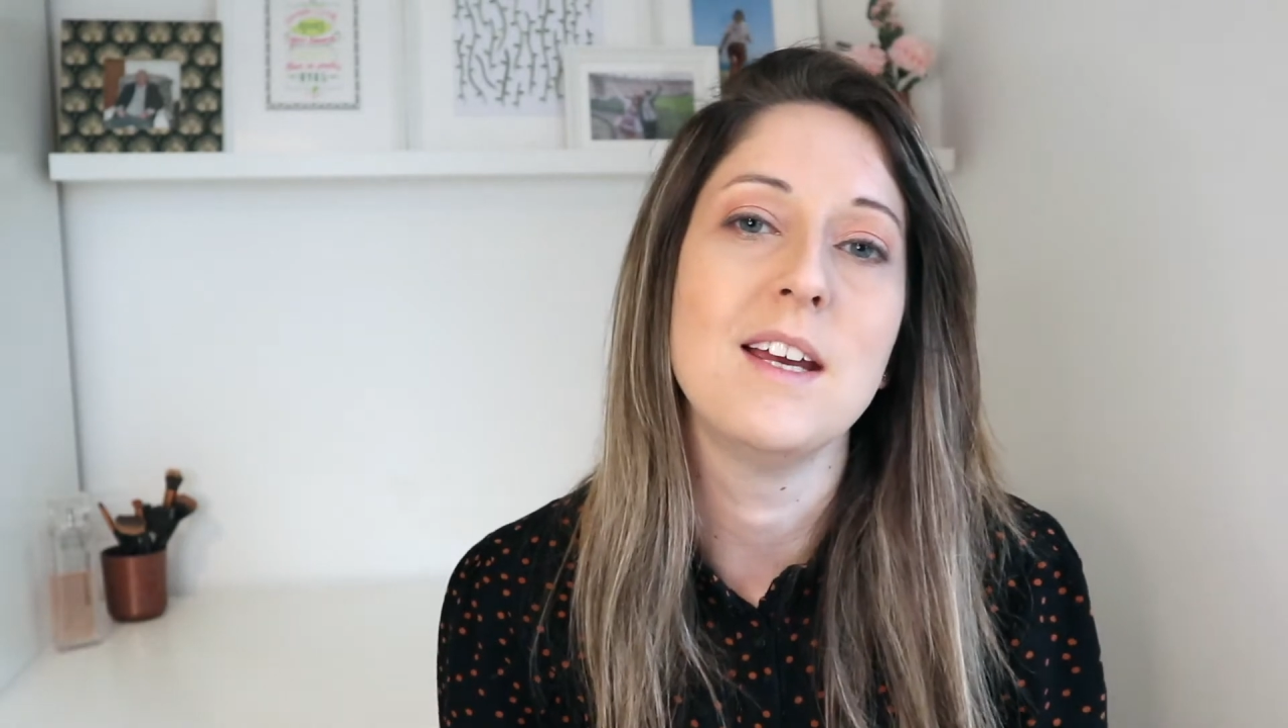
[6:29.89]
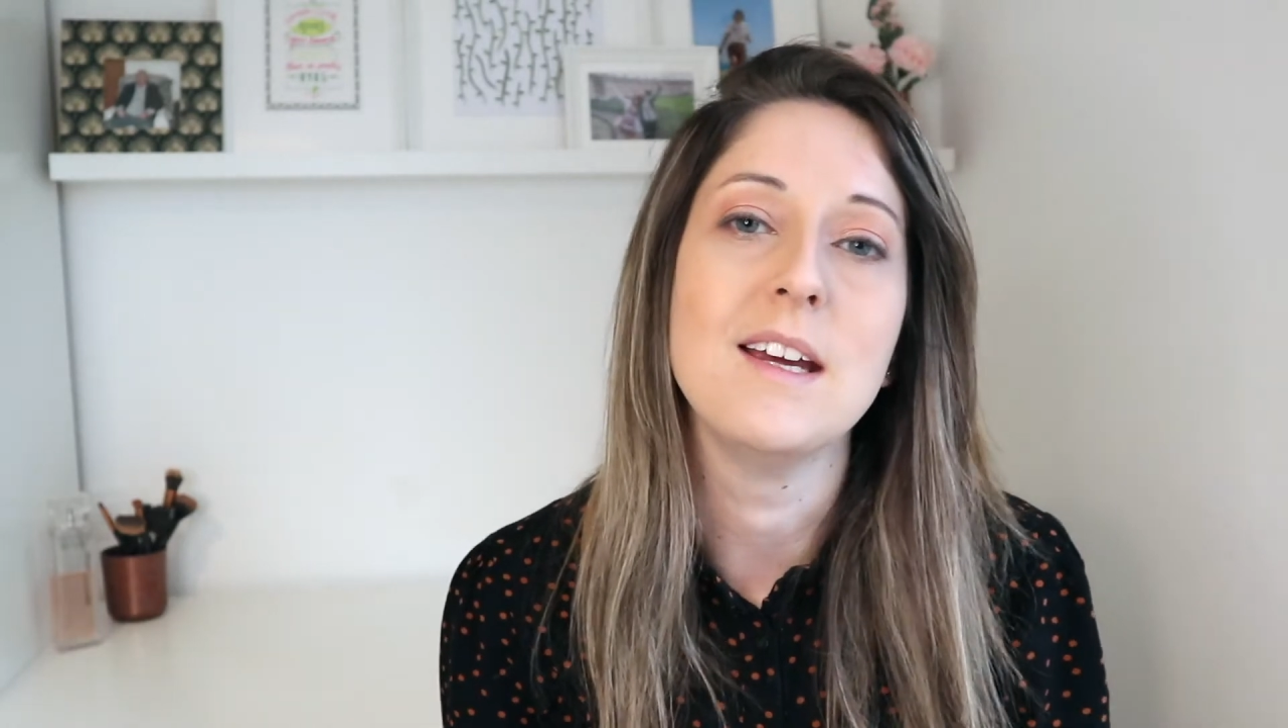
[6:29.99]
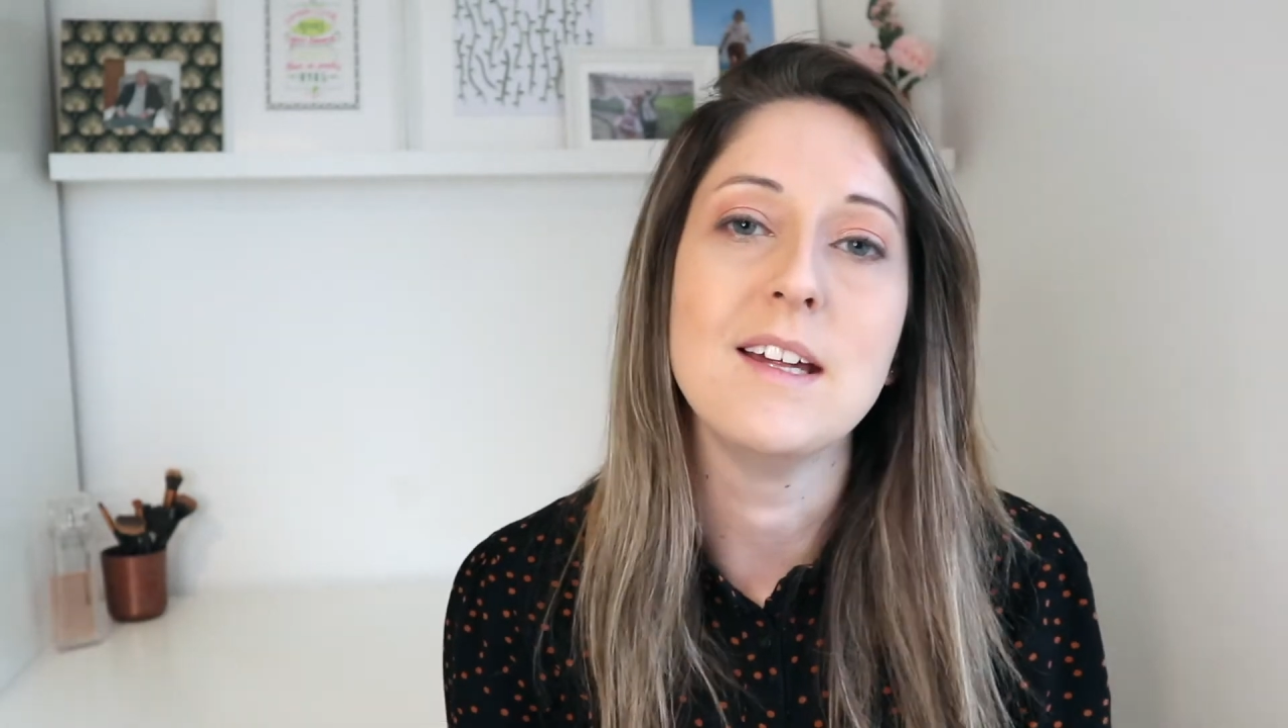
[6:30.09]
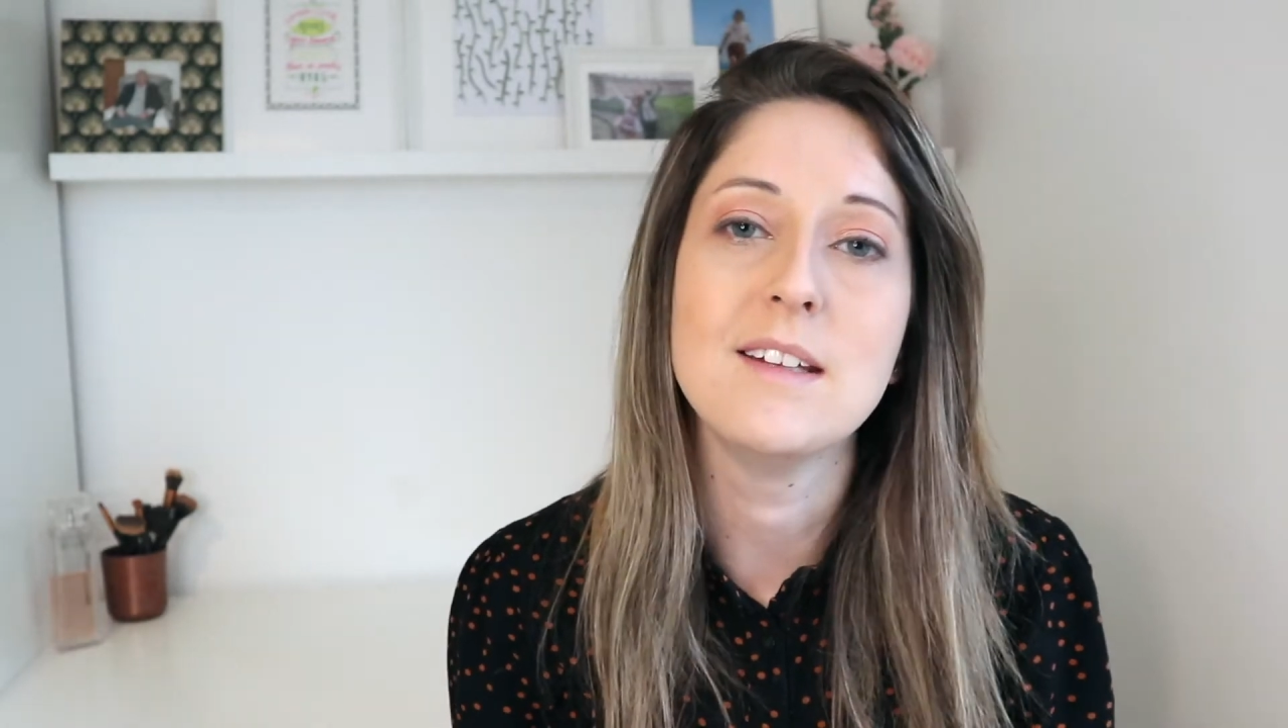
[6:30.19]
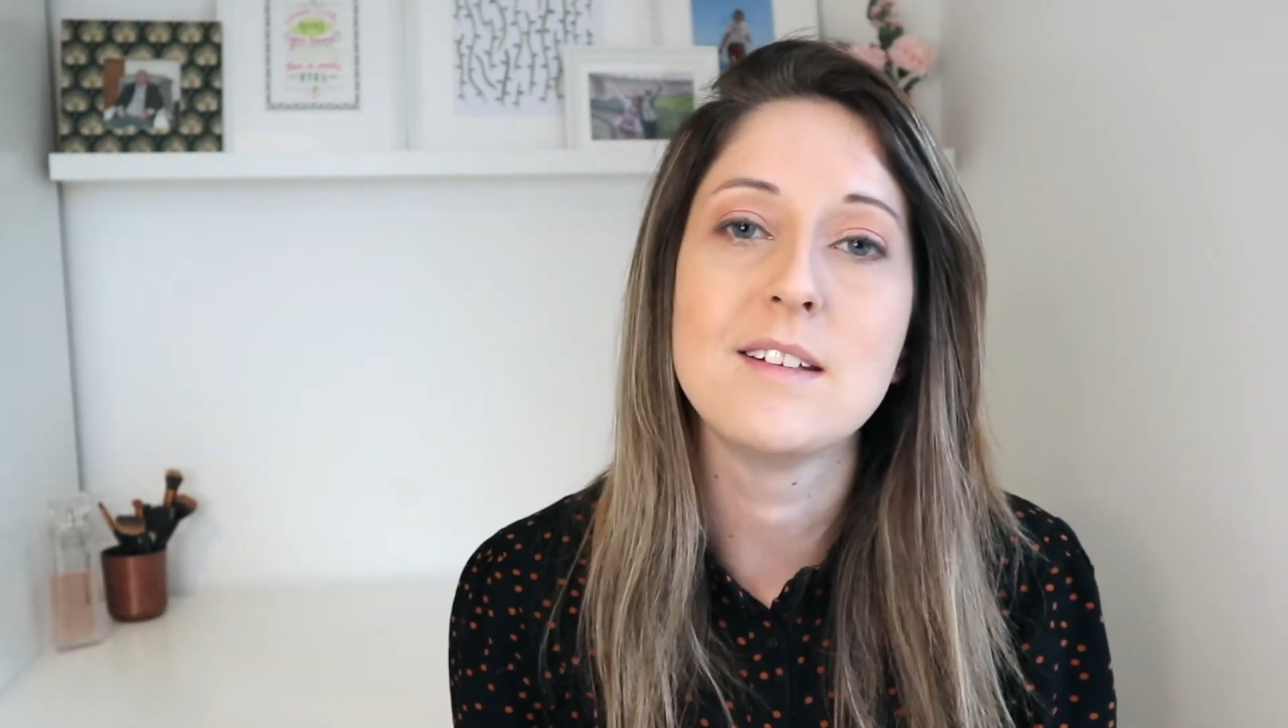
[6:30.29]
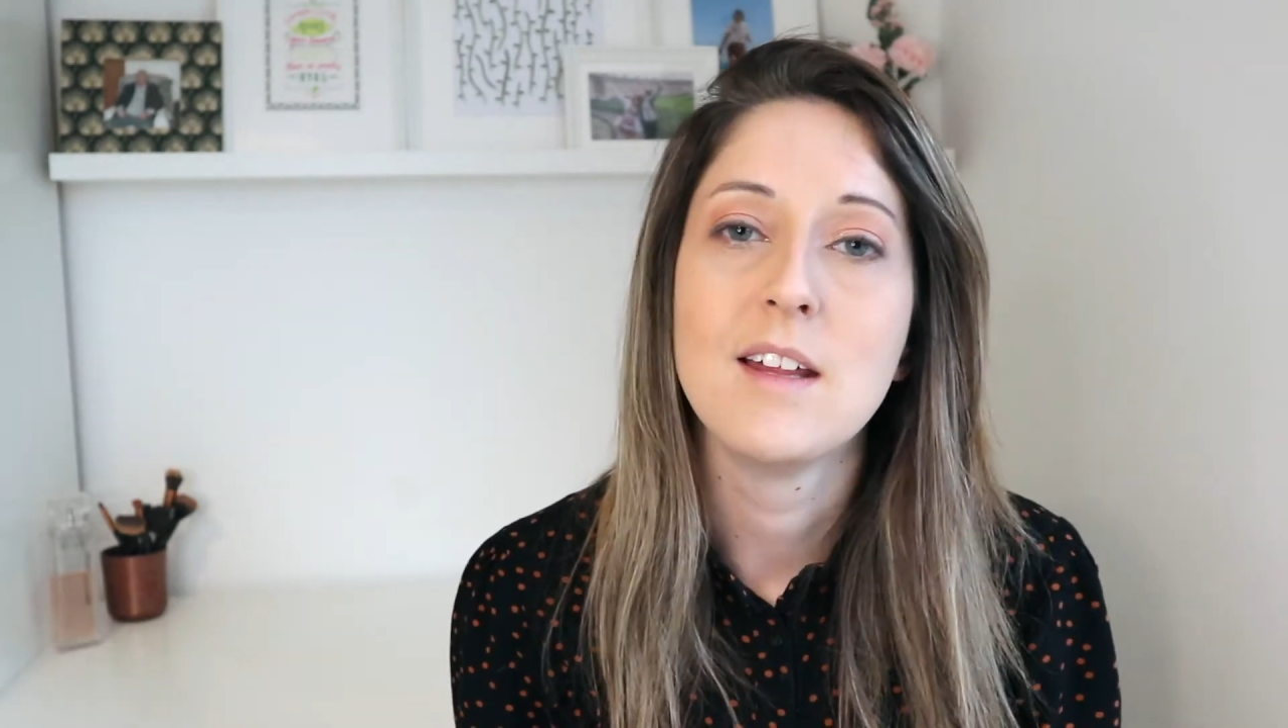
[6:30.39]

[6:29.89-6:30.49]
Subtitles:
is